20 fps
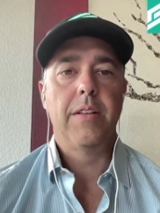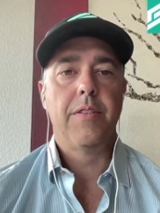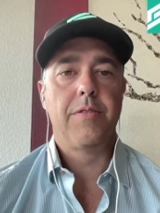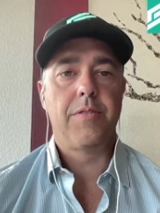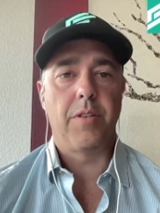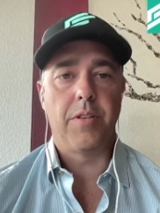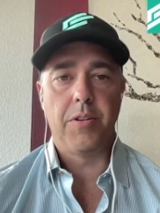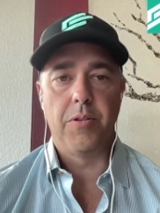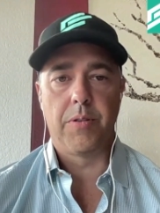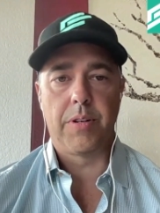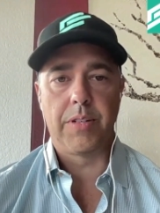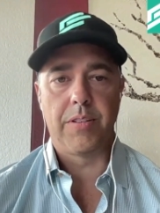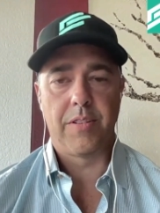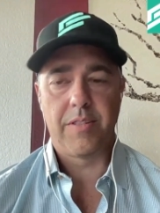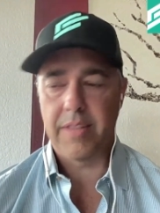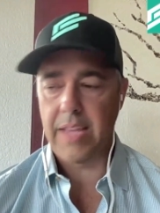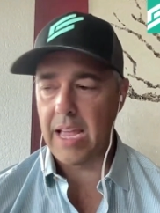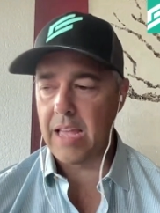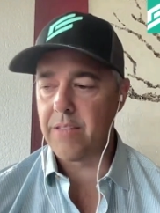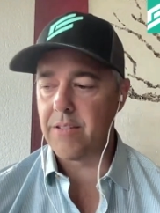So you can
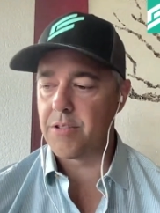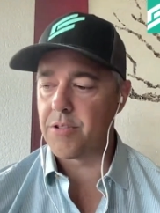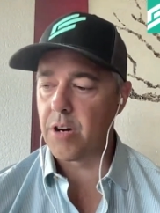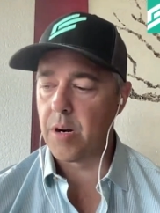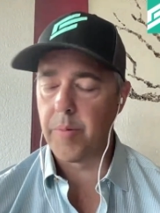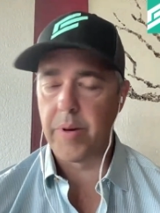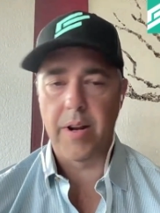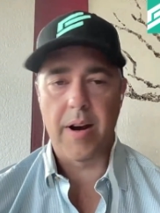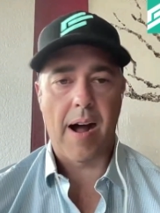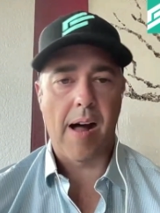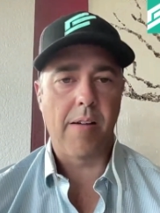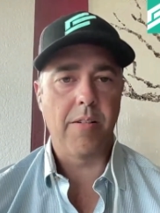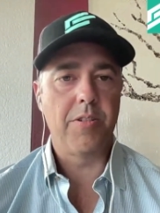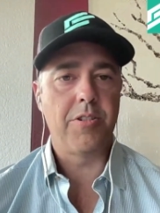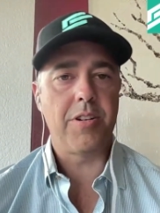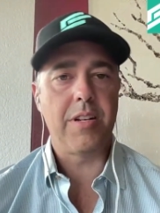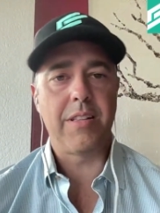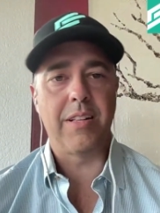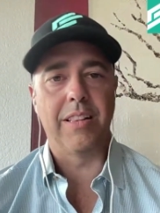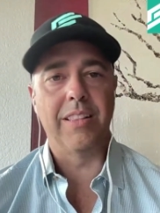say the
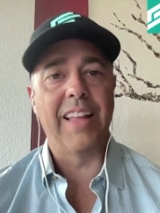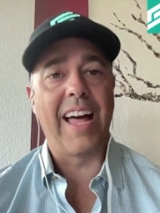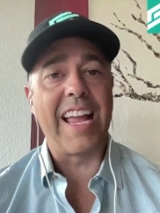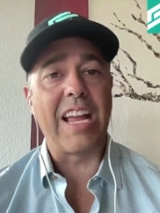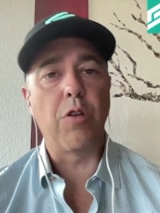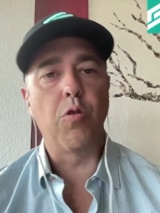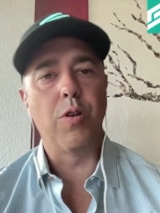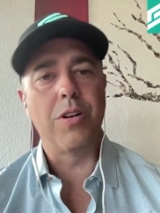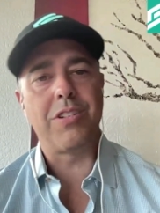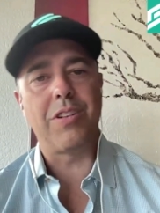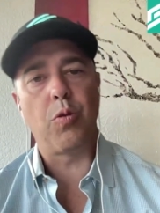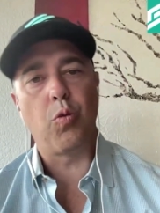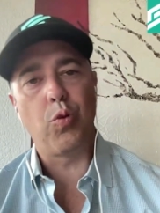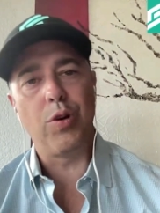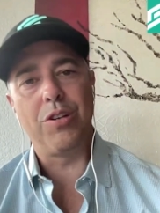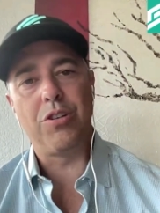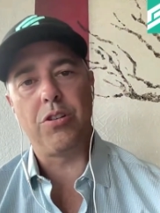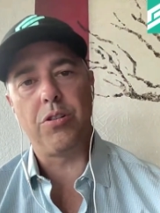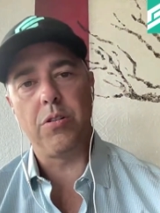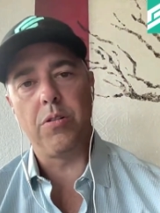terminology, the language at
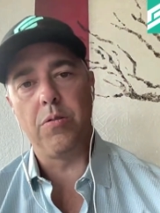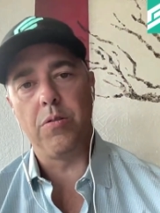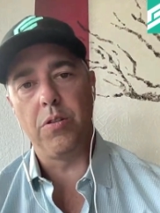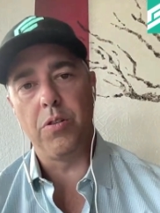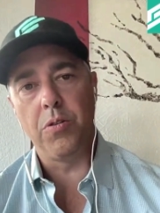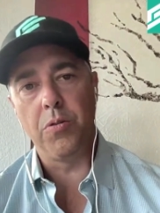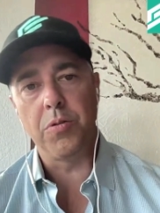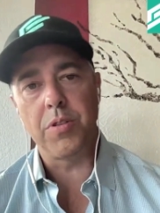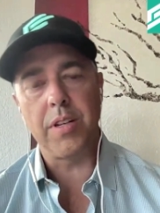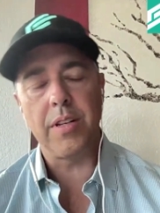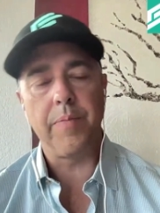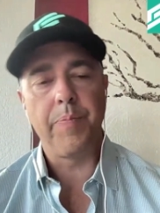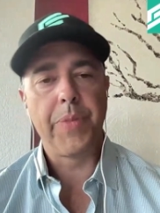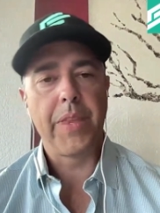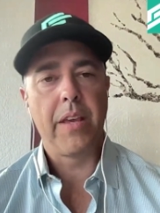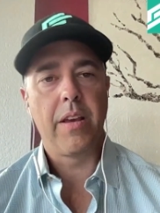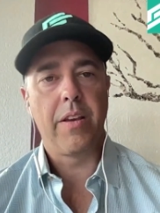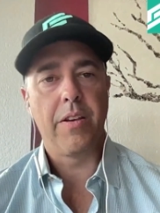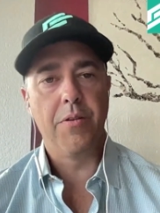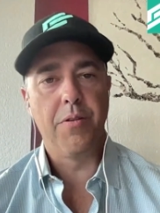which you use it.
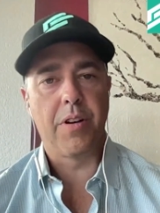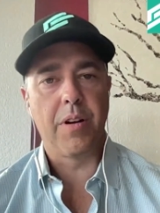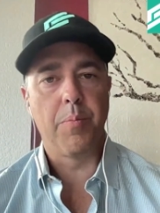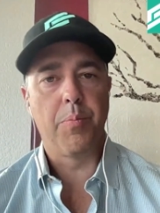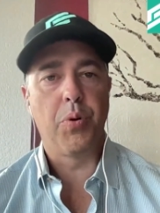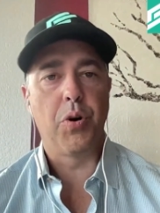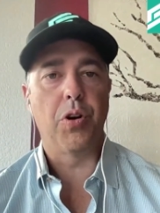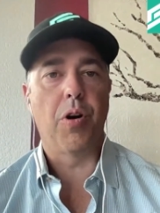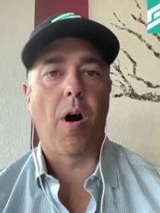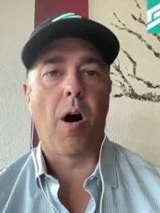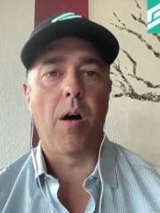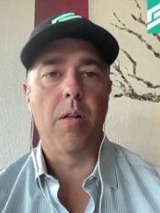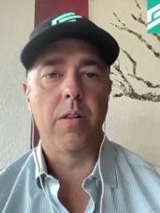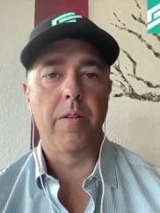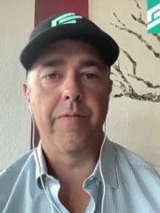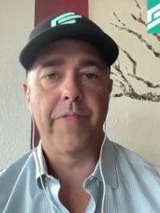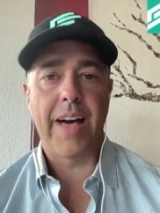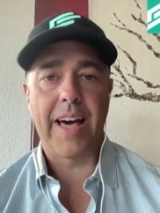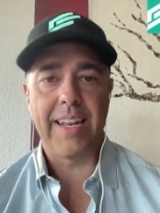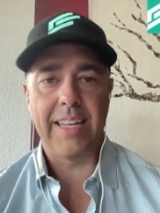You can put all
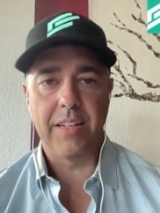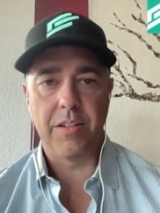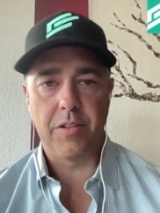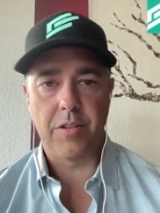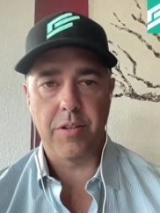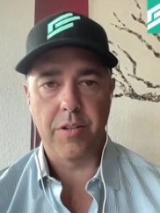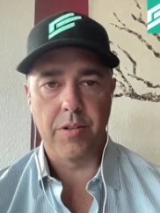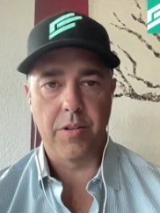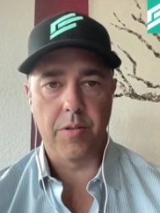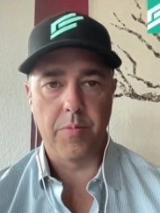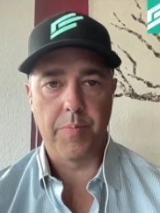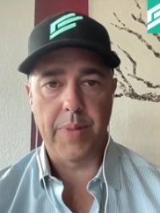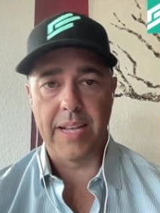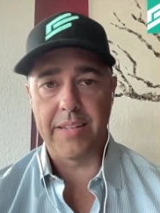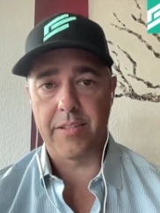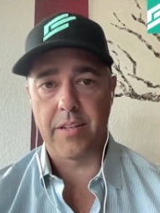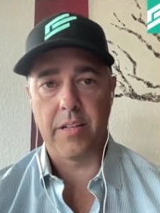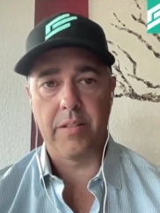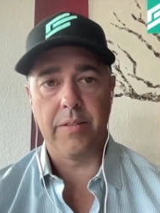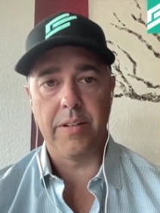of that into your
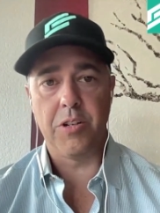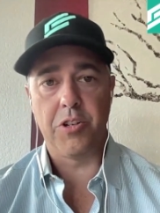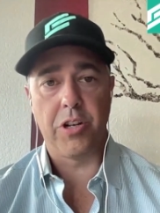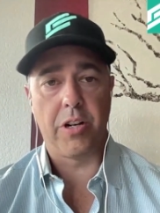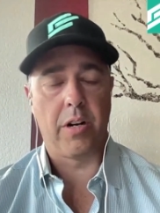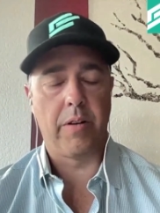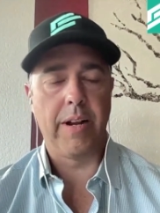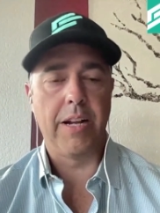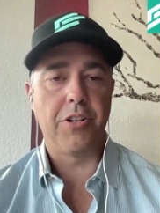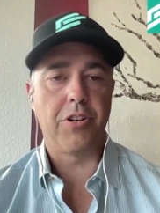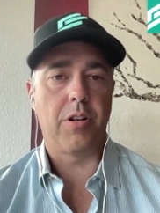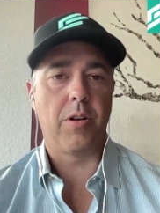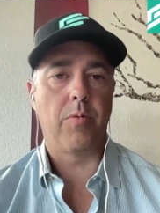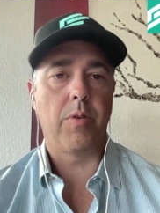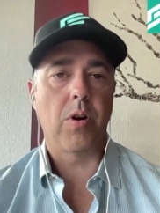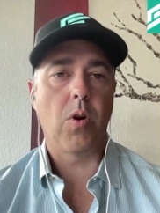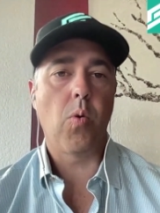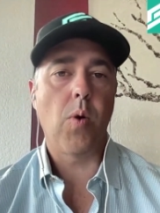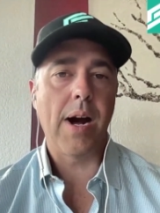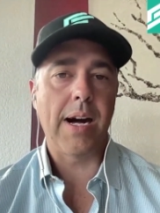basically generation
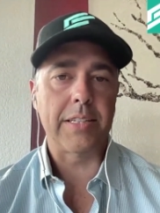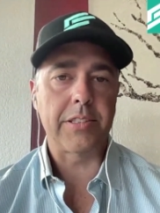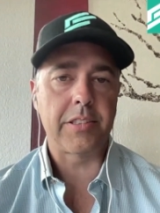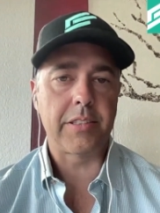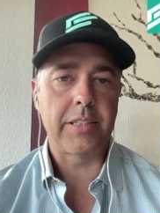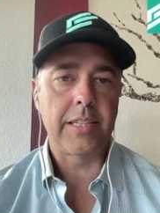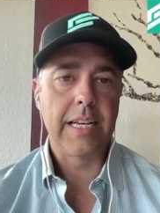request,